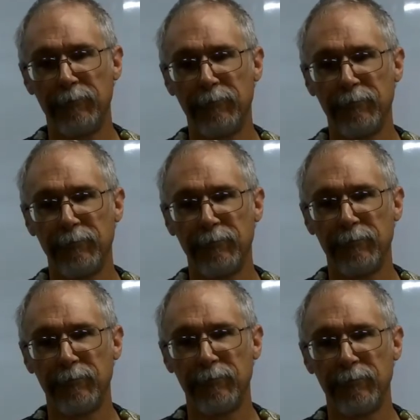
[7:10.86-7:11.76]

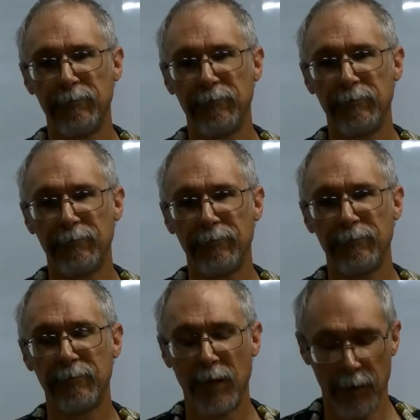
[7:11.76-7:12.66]

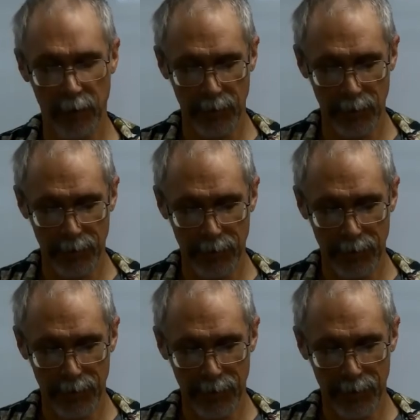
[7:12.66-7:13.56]

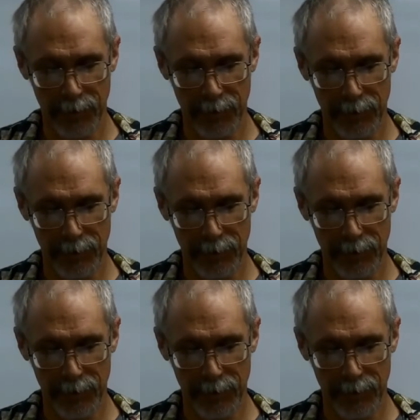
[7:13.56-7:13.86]
[no speech]